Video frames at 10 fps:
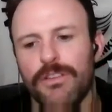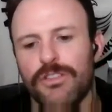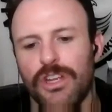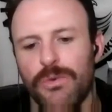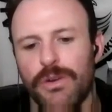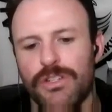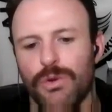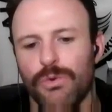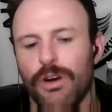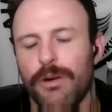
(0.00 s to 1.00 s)
a generation
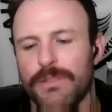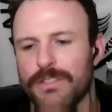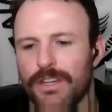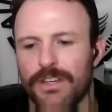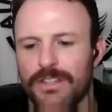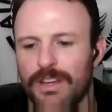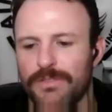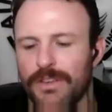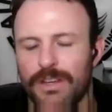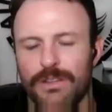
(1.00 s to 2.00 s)
grew up and saw how
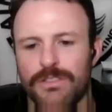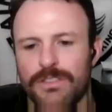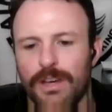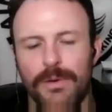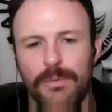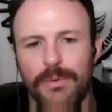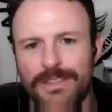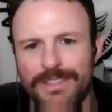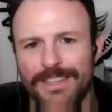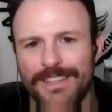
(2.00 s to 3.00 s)
fucking dumb it
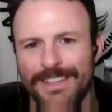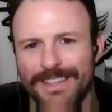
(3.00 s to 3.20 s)
was.